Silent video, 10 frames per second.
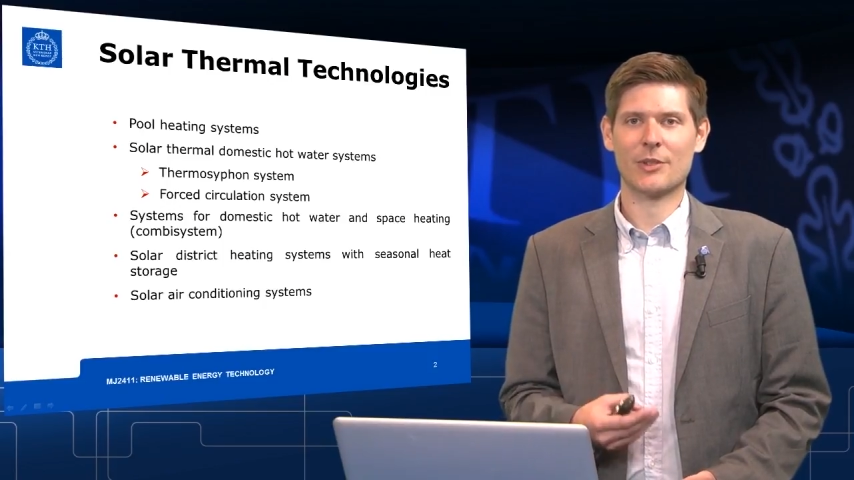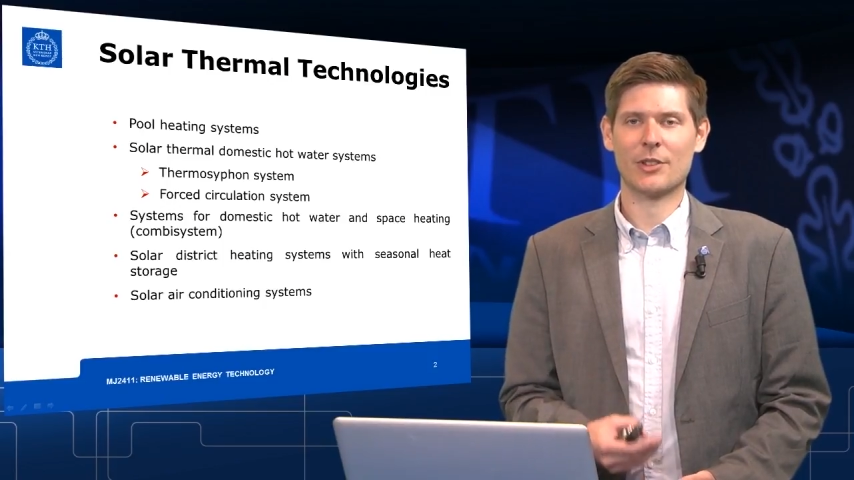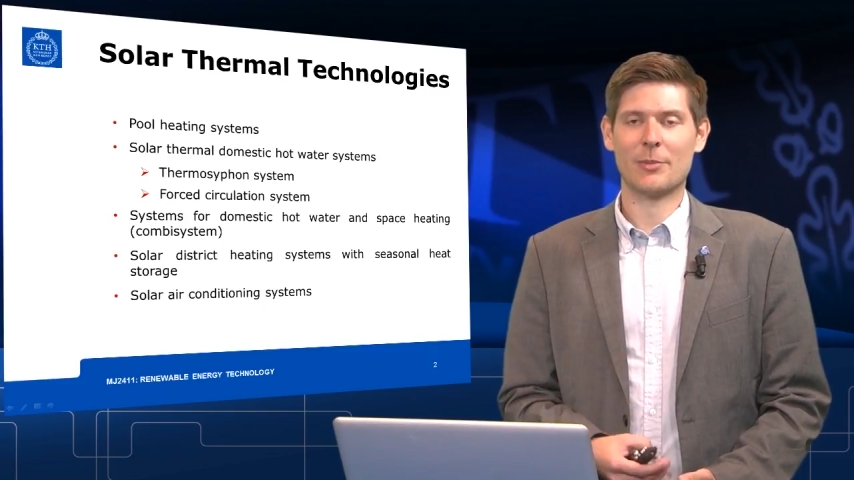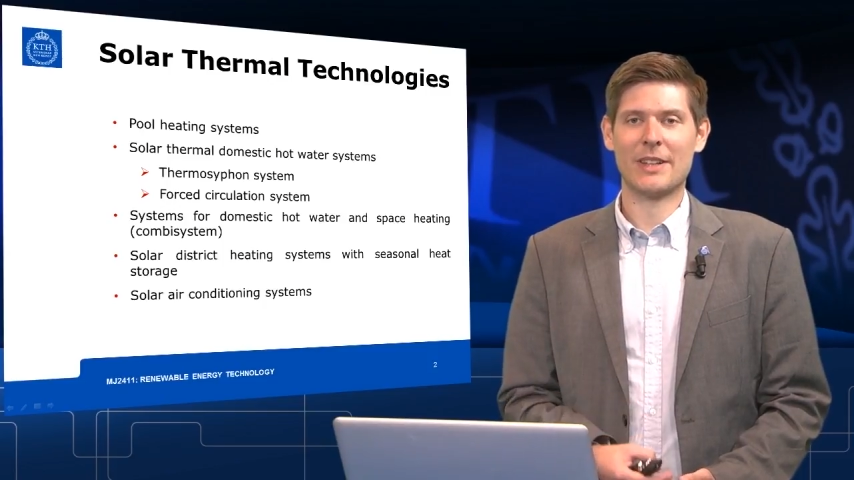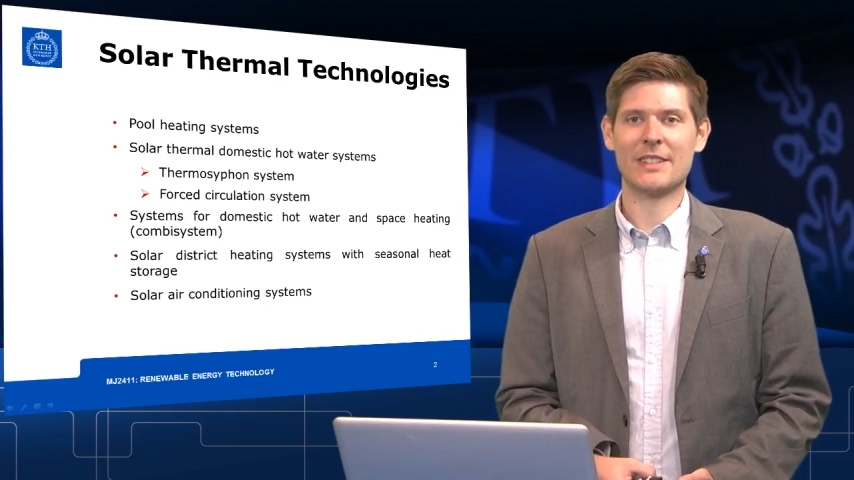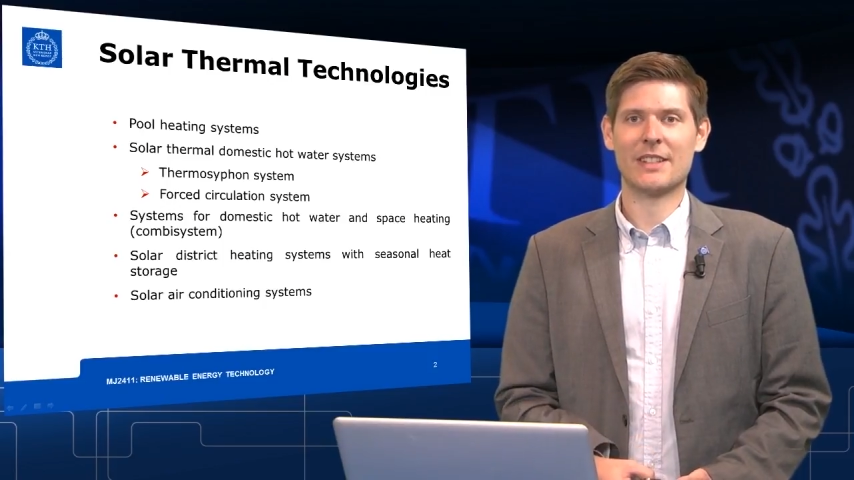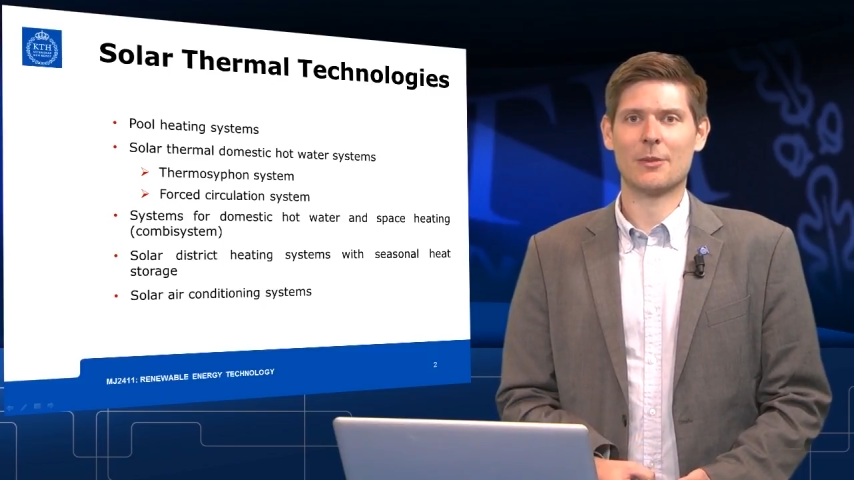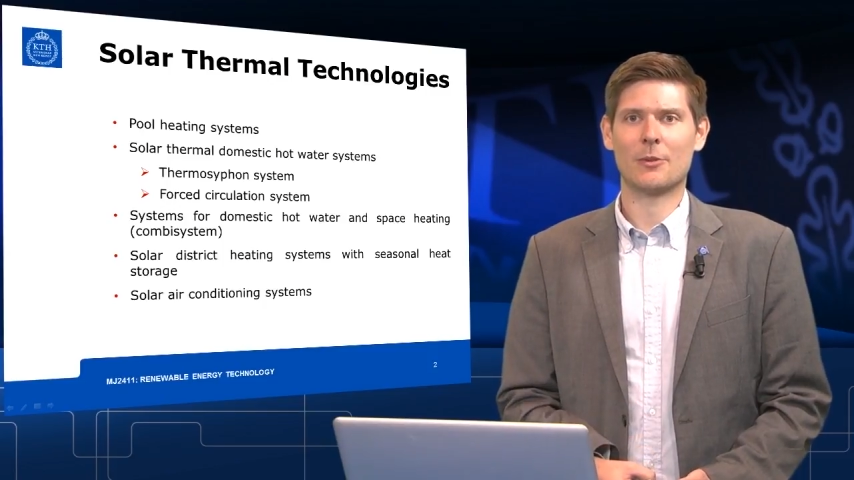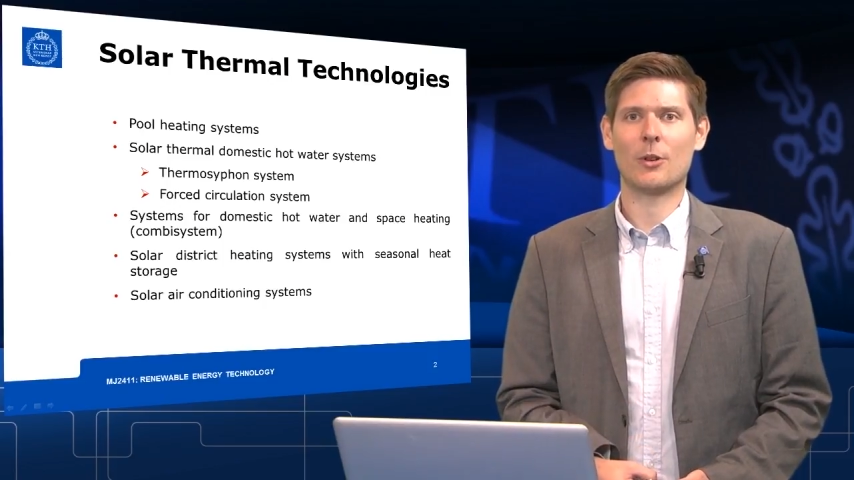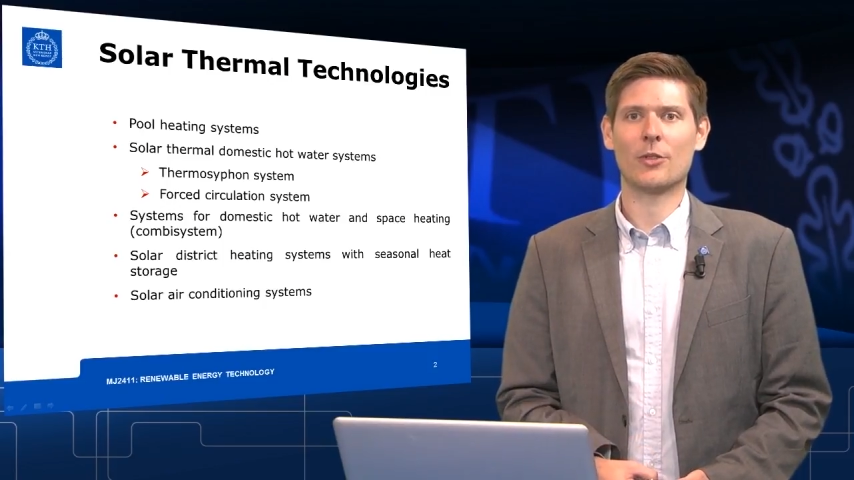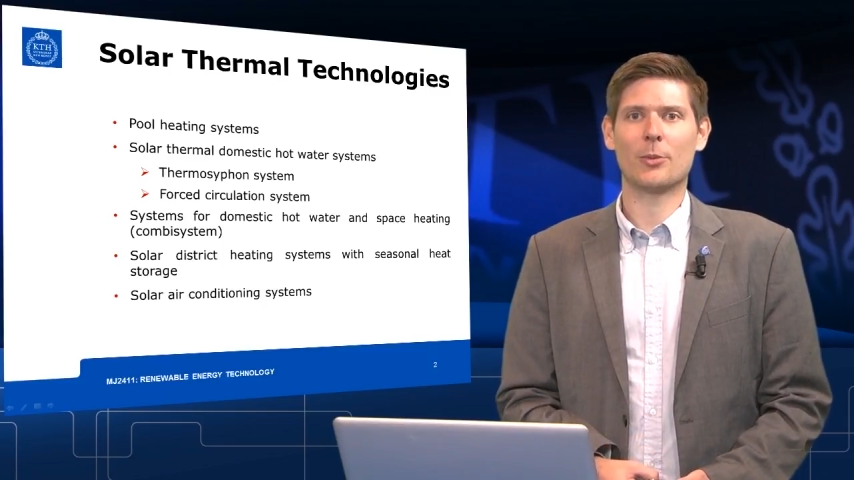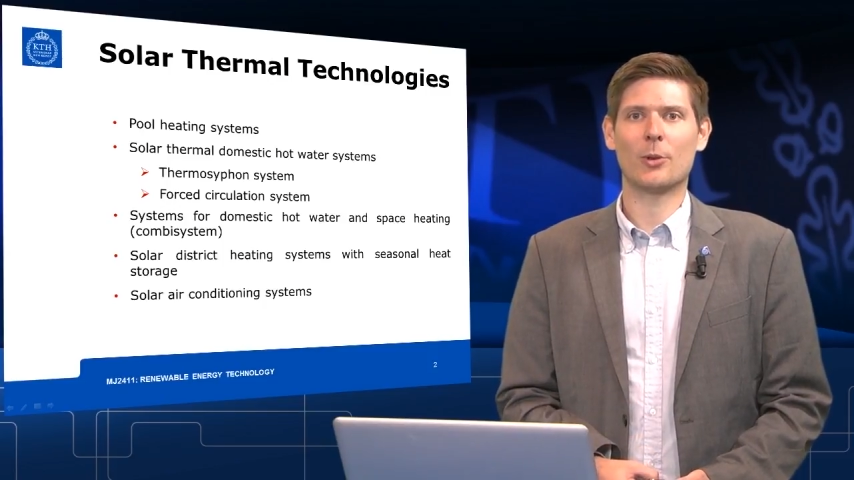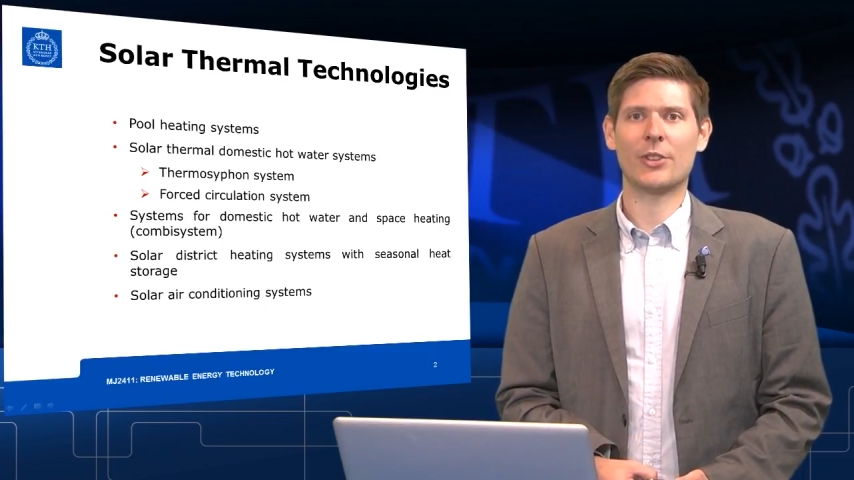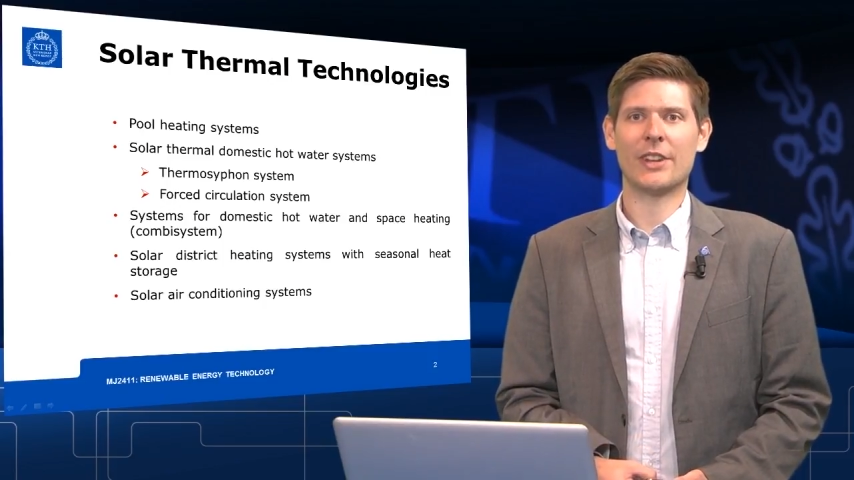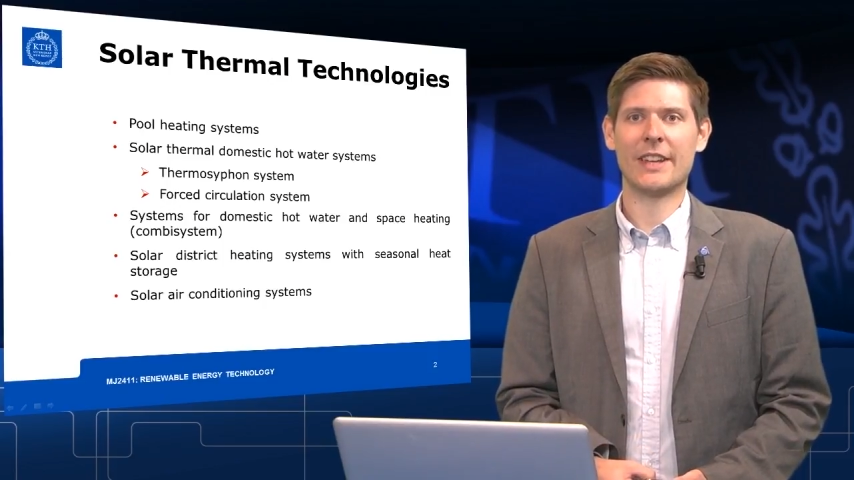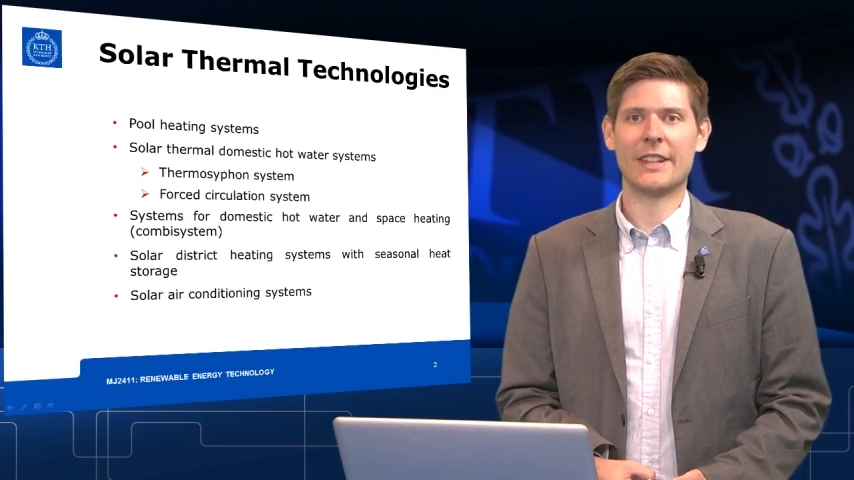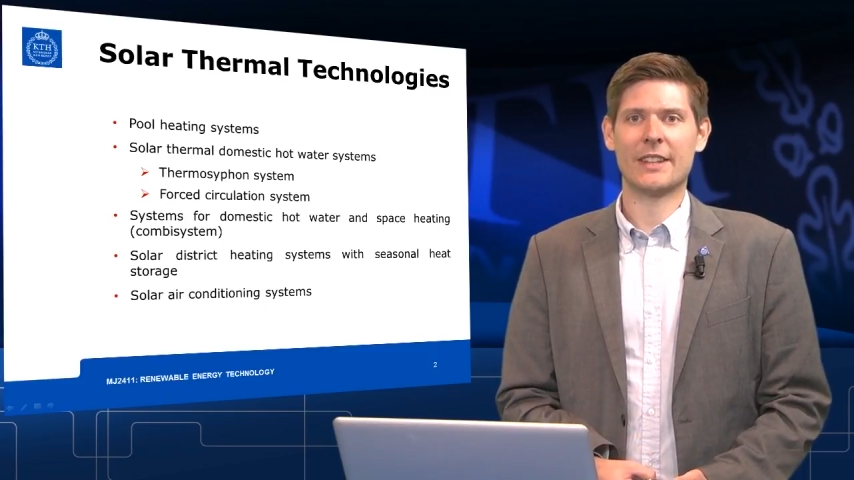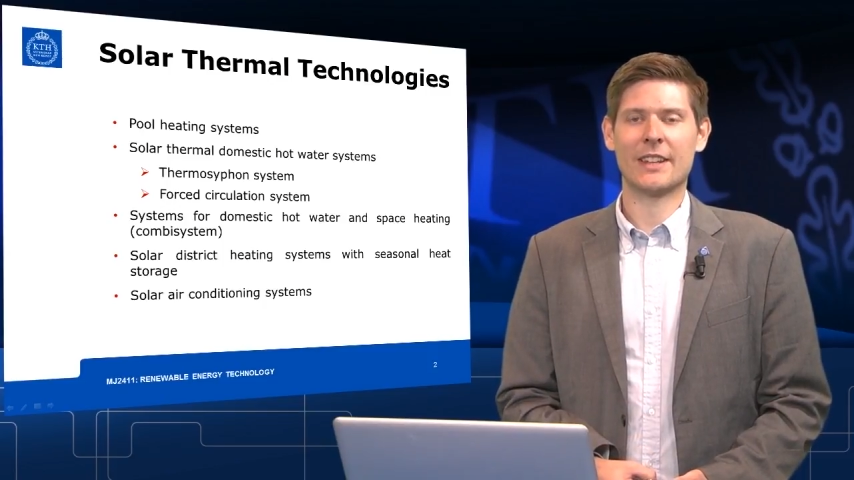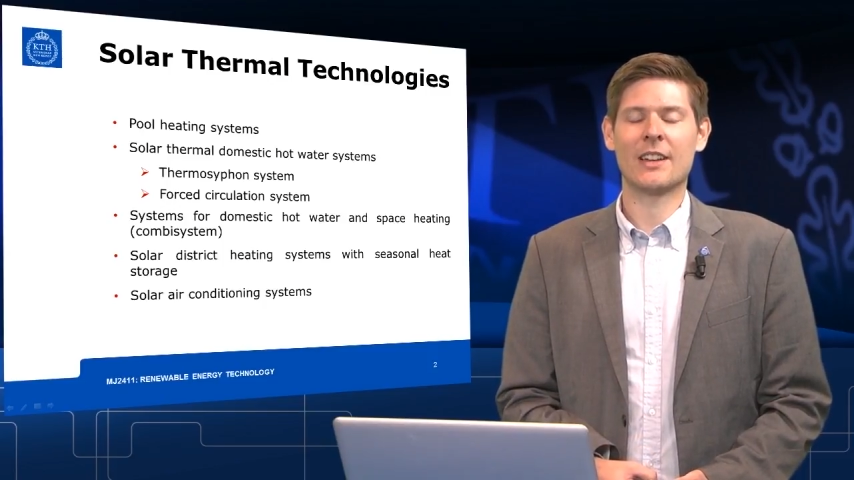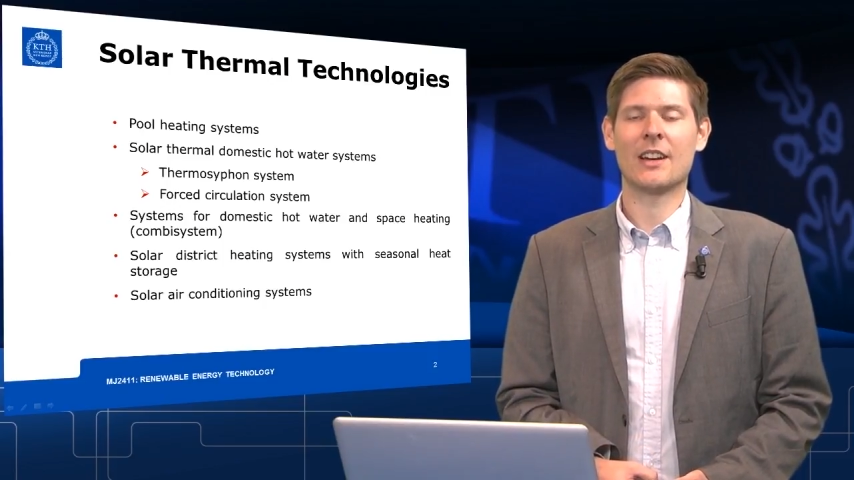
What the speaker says: domestic hot water heating,